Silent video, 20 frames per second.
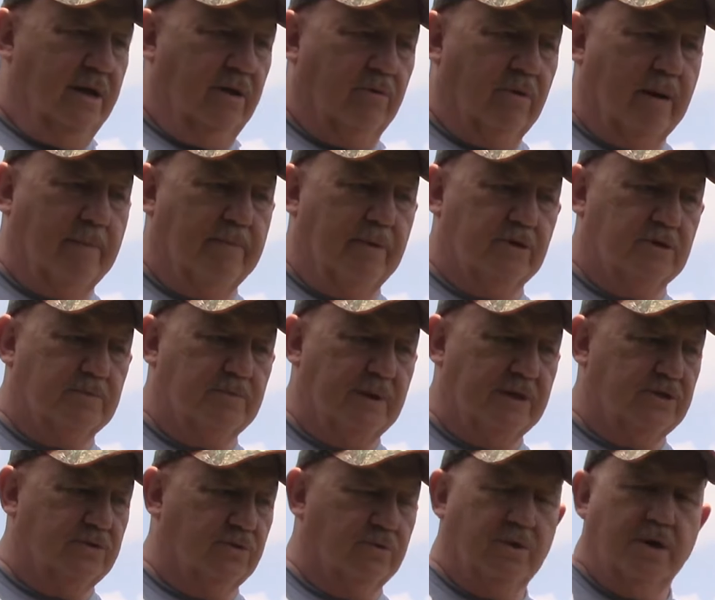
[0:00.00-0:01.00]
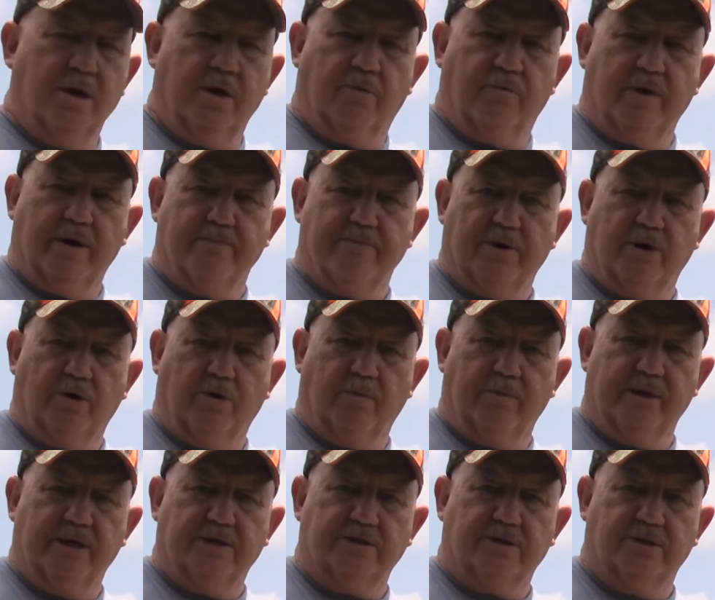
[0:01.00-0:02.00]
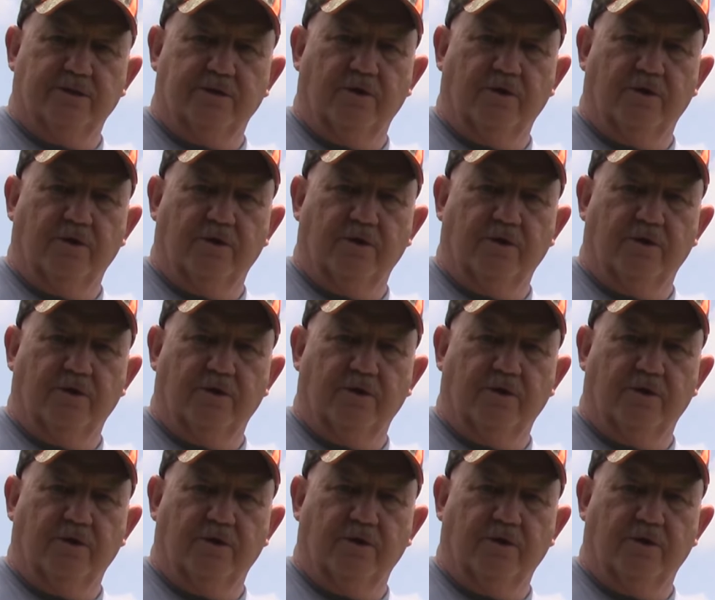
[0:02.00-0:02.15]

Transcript: Grandpa's Special Red Mineral Mix,